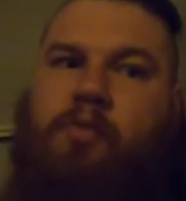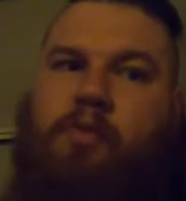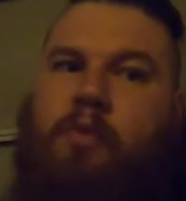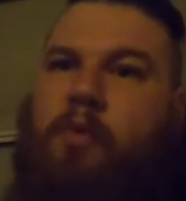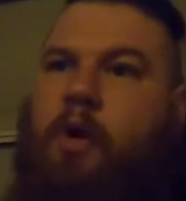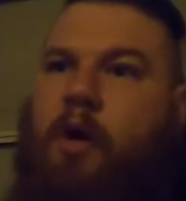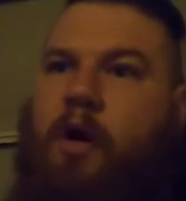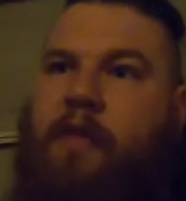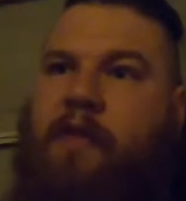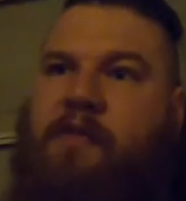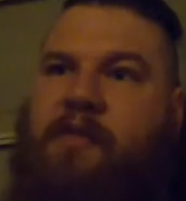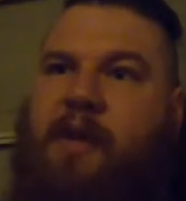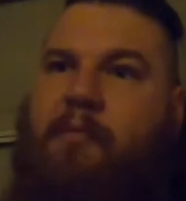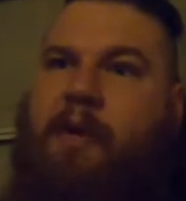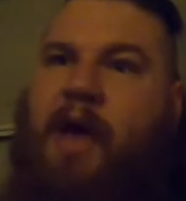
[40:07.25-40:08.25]
we're on the
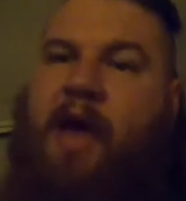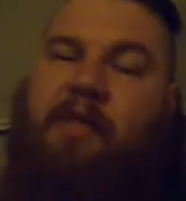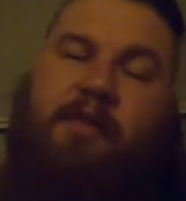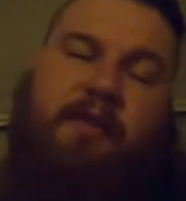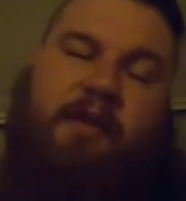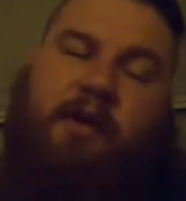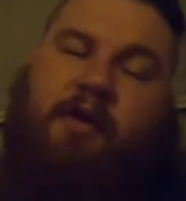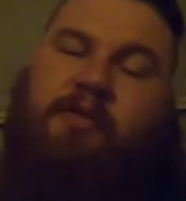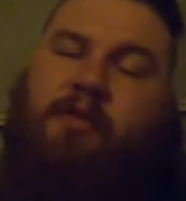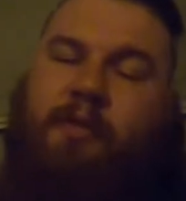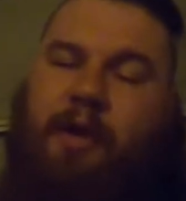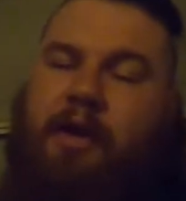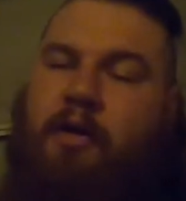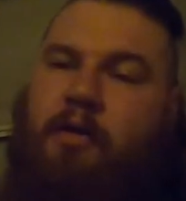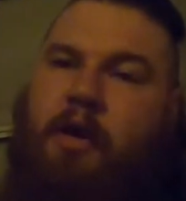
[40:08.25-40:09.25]
same path. And then also
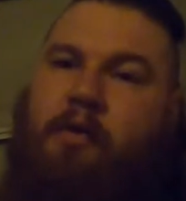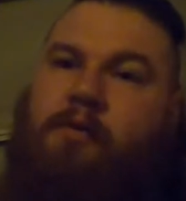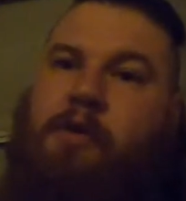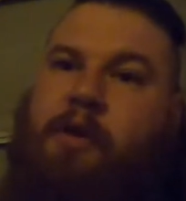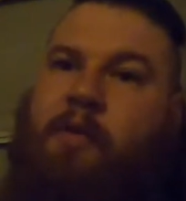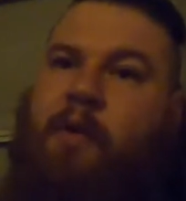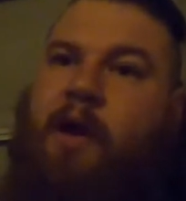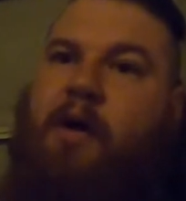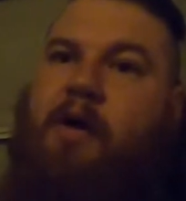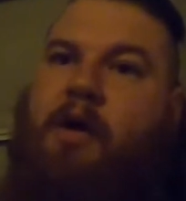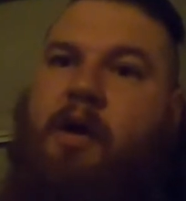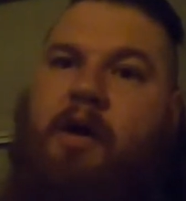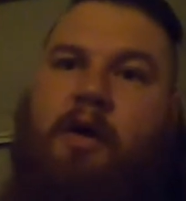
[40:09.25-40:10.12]
we get along really well.